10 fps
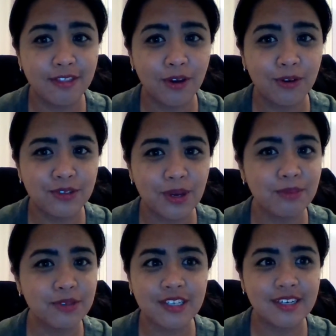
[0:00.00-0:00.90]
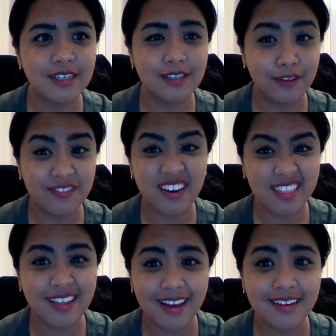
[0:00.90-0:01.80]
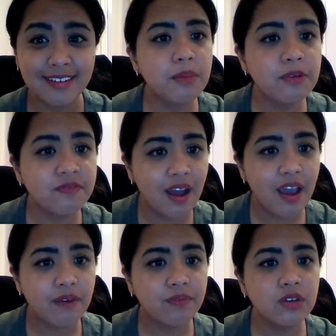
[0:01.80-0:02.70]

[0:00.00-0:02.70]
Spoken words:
though, so I'm just gonna leave that at that. Number 5.